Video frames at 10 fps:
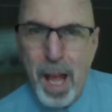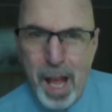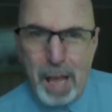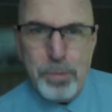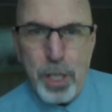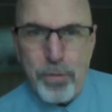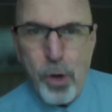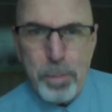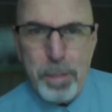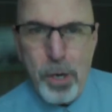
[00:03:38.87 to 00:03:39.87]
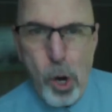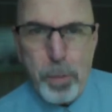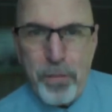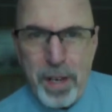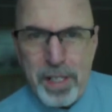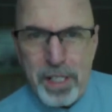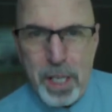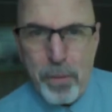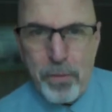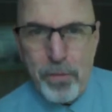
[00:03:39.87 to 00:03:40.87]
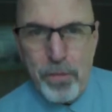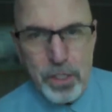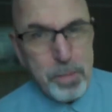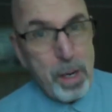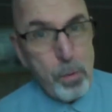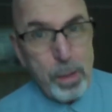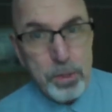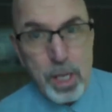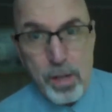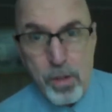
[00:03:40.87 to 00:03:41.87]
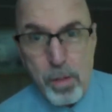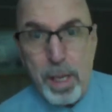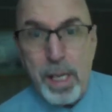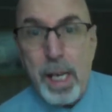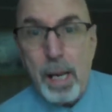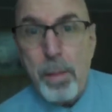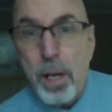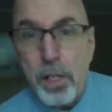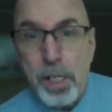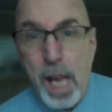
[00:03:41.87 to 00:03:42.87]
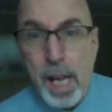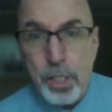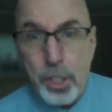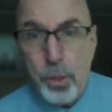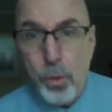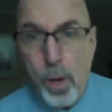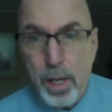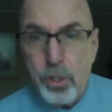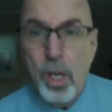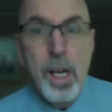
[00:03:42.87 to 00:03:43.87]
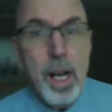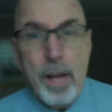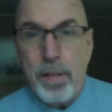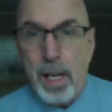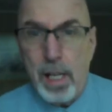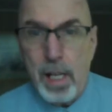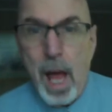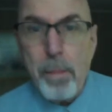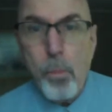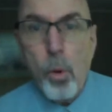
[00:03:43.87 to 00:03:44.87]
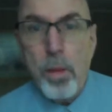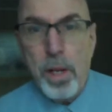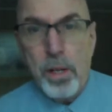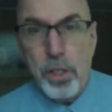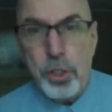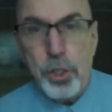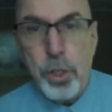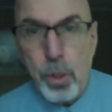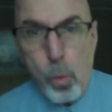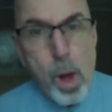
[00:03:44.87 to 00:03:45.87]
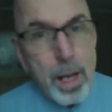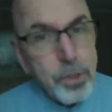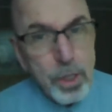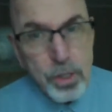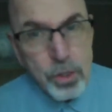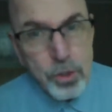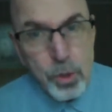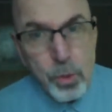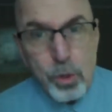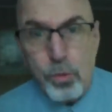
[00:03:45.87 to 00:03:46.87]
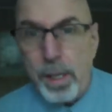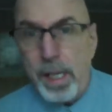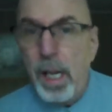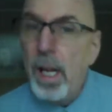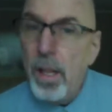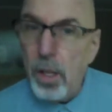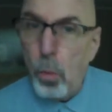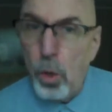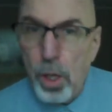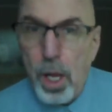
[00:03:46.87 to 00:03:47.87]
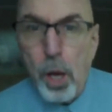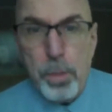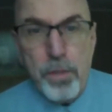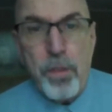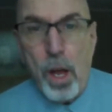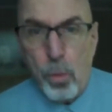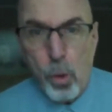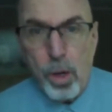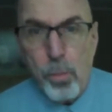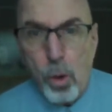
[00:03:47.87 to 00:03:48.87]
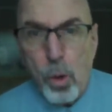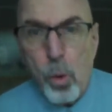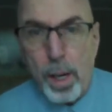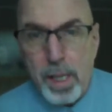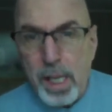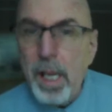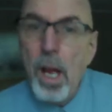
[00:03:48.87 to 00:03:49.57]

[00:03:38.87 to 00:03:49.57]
I'm Jeff Altman. Hope you found this helpful. Visit my website, thebiggamehunter.us. I've got a lot more there that you can watch, listen to, or read that will help you find work more quickly.